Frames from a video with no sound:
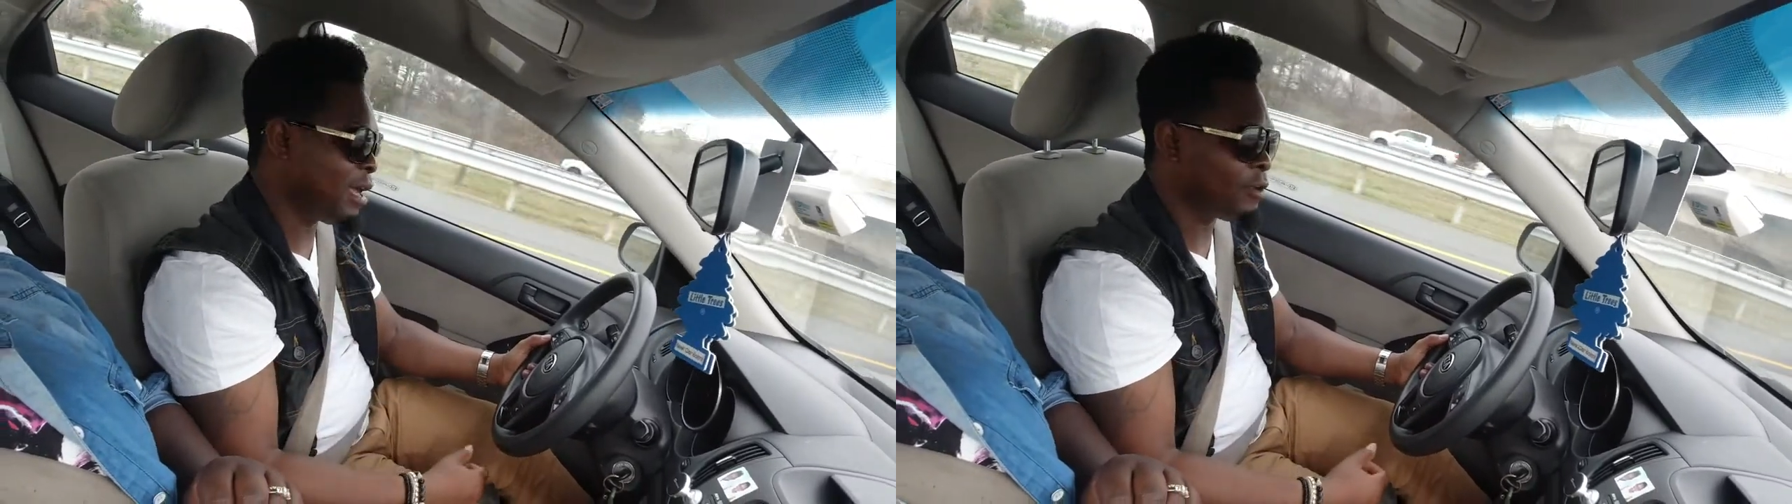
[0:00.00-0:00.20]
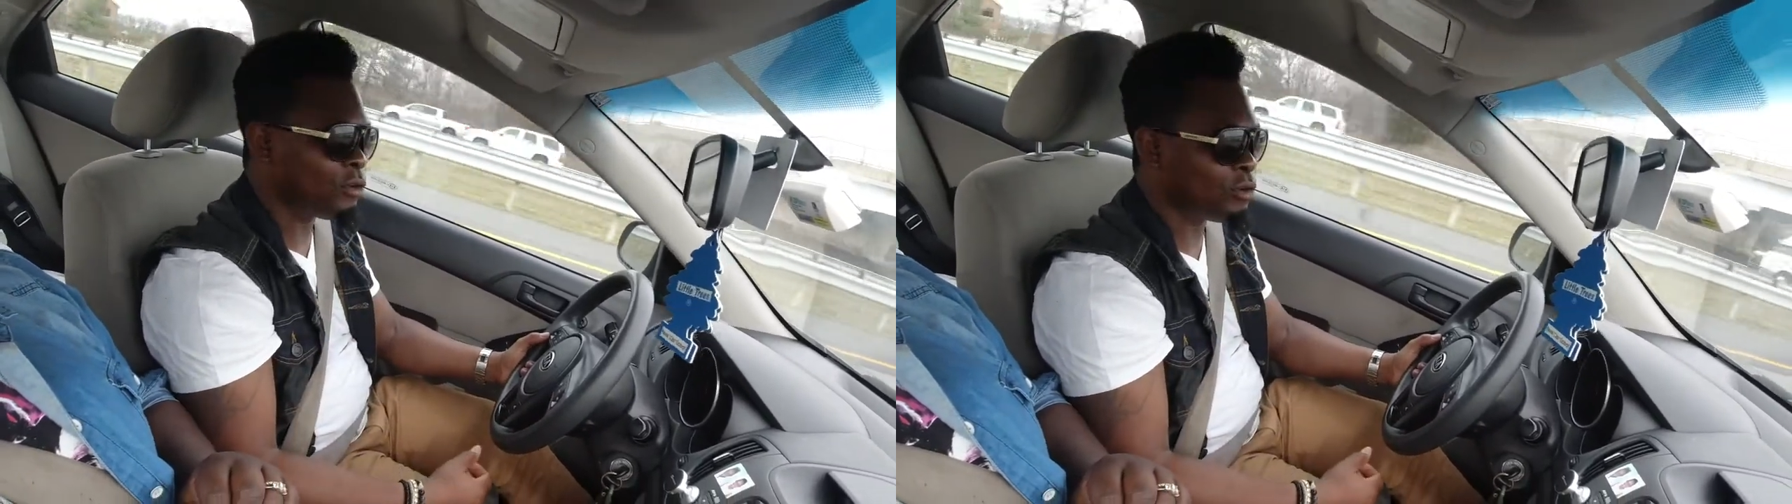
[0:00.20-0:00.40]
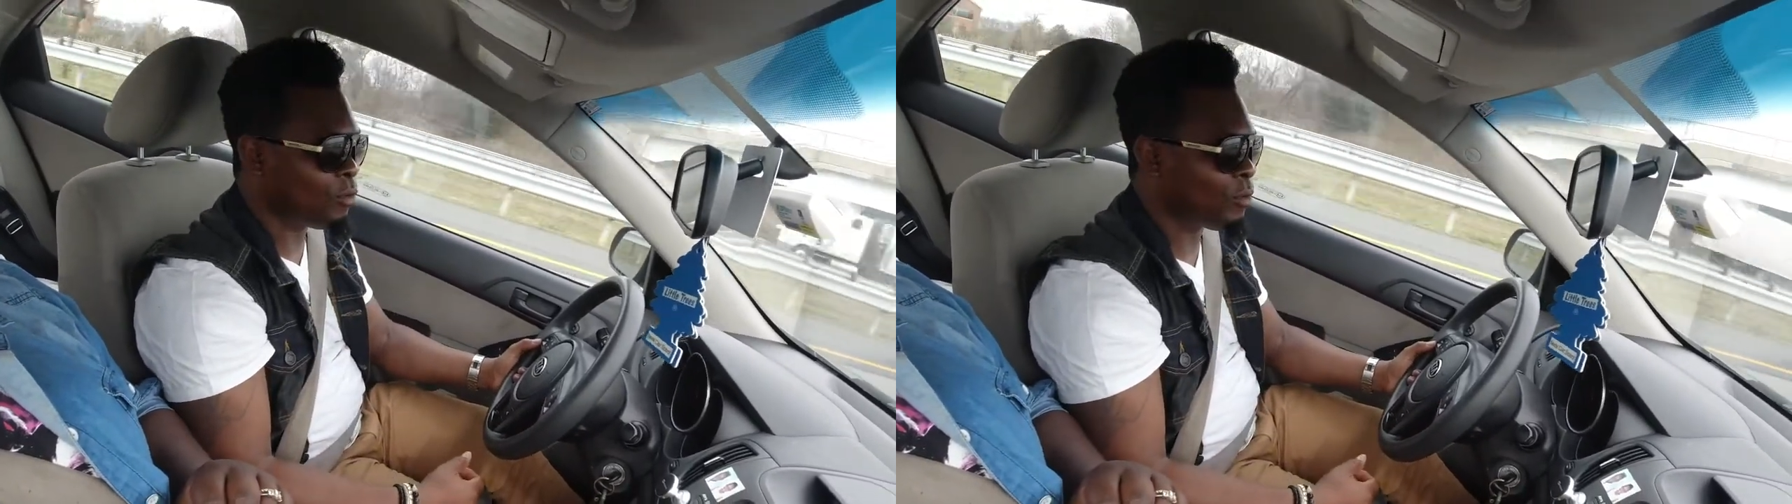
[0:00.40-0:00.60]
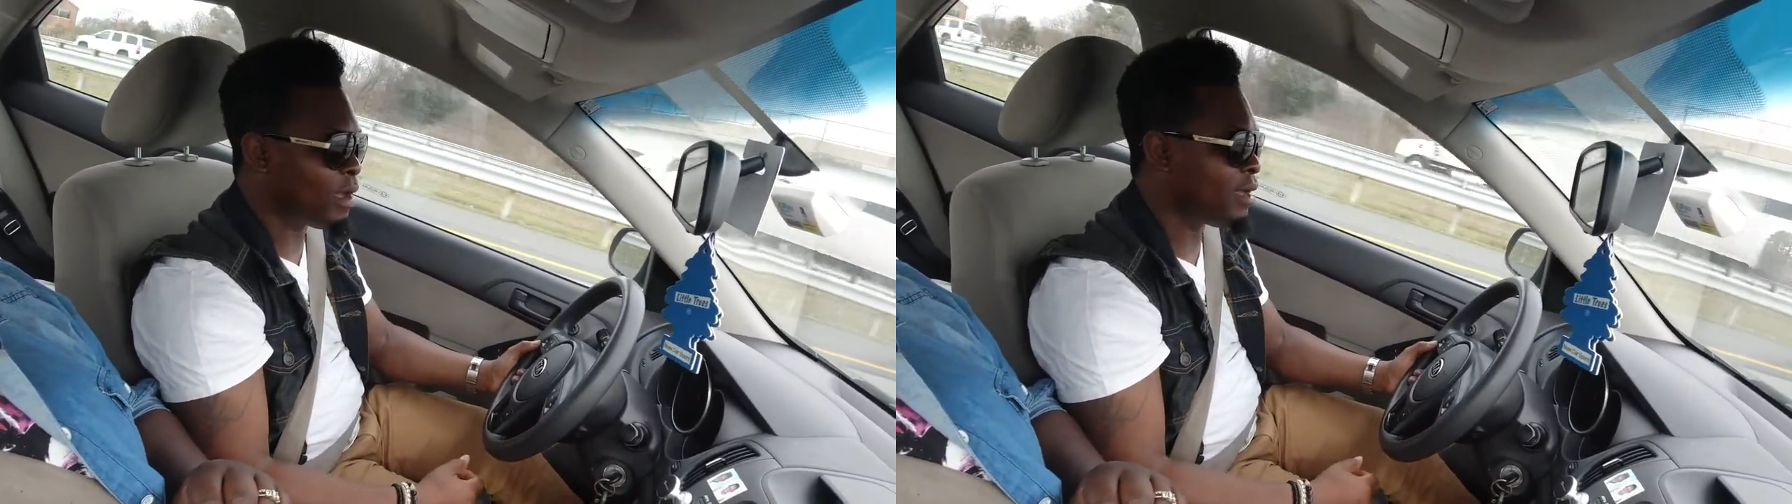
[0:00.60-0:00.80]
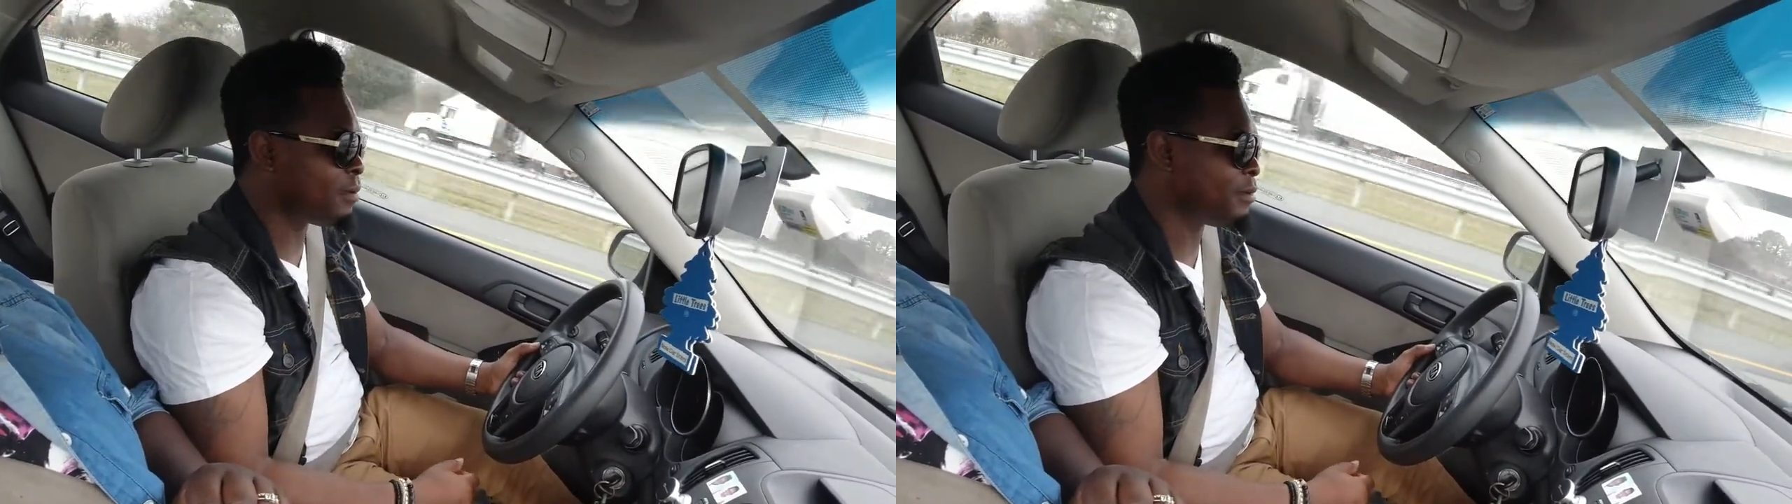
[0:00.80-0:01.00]
I don't know
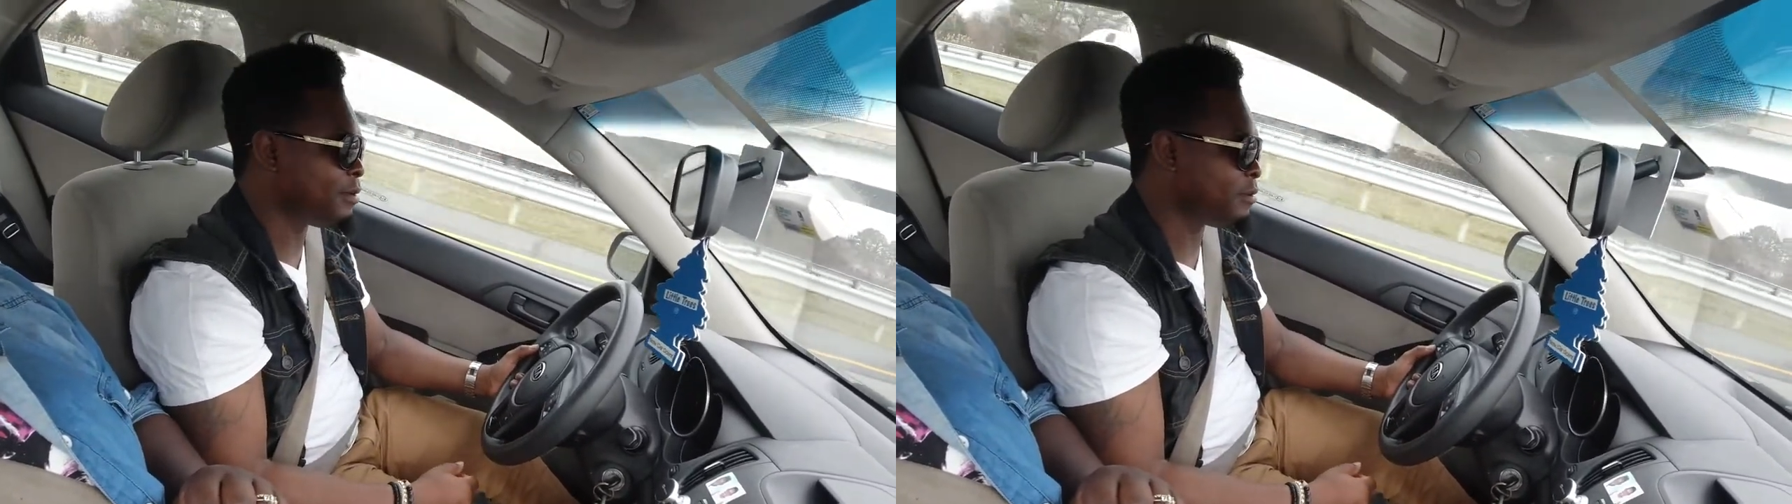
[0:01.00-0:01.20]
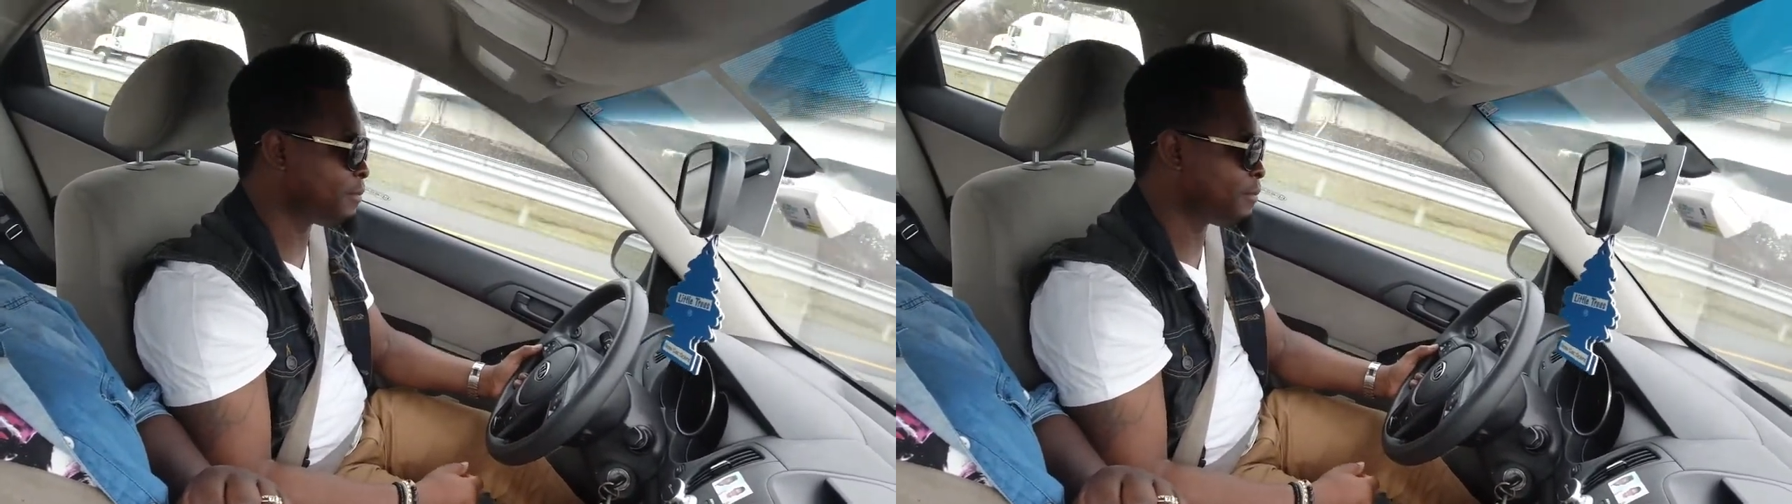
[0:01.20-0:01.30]
why, but